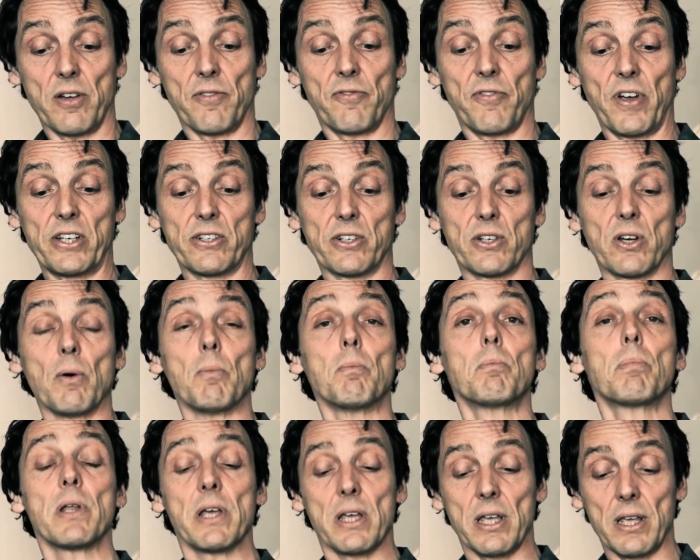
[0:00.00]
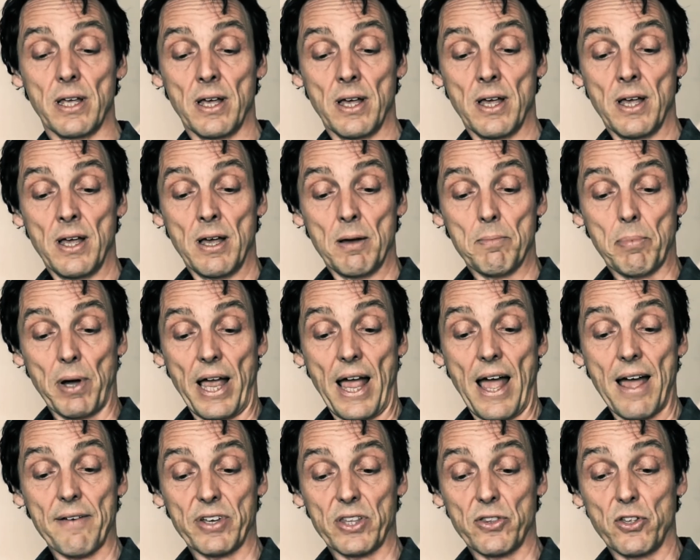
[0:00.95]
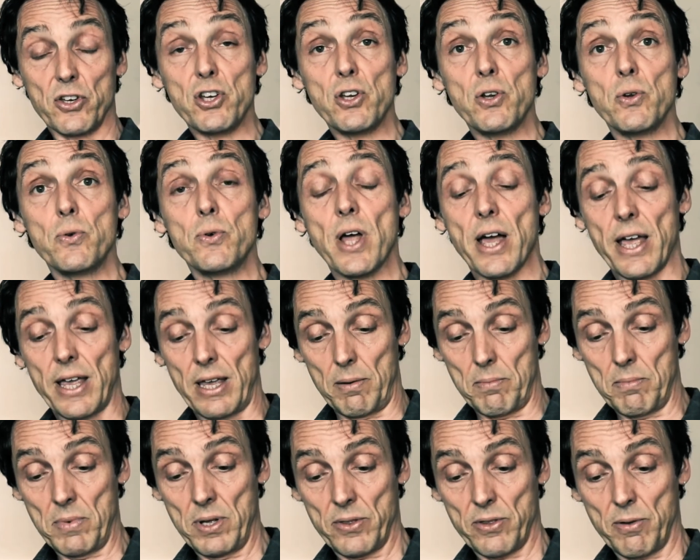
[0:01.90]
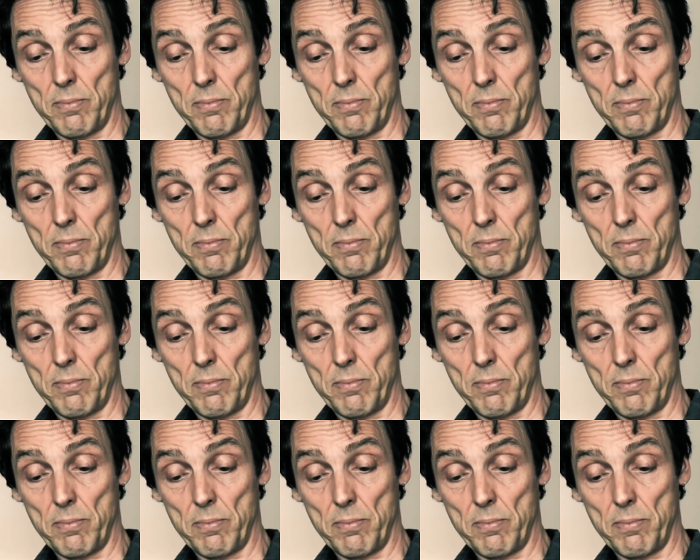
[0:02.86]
a fait accompli by having the new name,